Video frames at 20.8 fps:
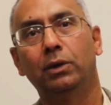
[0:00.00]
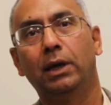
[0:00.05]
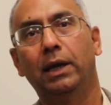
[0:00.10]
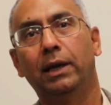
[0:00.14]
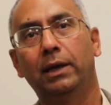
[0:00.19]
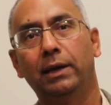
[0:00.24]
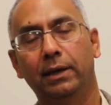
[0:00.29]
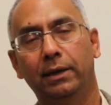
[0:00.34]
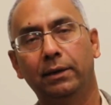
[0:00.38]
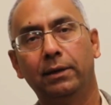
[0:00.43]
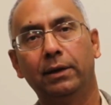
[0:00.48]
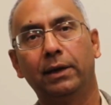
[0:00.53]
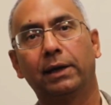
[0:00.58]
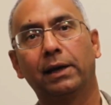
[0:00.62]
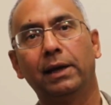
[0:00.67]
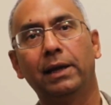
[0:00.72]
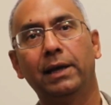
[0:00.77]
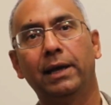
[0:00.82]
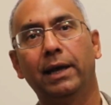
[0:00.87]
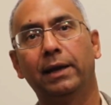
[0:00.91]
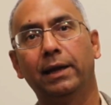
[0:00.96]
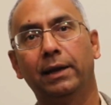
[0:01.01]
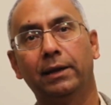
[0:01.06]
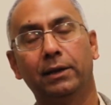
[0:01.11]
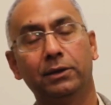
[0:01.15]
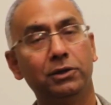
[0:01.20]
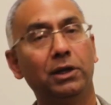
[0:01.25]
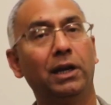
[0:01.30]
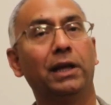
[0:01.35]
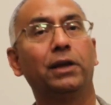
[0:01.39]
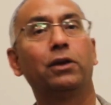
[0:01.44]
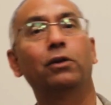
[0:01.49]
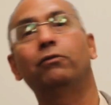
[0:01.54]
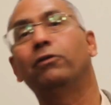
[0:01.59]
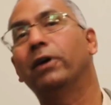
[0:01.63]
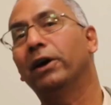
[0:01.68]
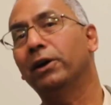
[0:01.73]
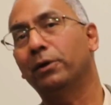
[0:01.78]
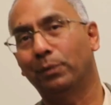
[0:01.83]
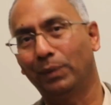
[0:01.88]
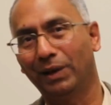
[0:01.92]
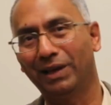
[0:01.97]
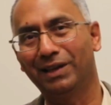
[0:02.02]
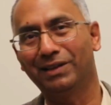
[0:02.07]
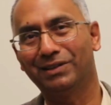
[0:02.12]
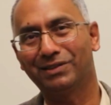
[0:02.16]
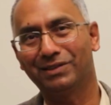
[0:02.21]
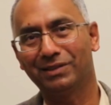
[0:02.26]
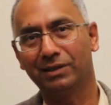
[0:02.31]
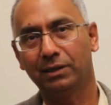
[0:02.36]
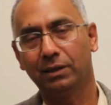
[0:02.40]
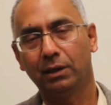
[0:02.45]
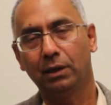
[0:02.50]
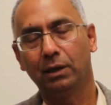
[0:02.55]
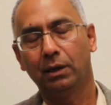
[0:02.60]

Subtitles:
and directly get energy, like your fireplace,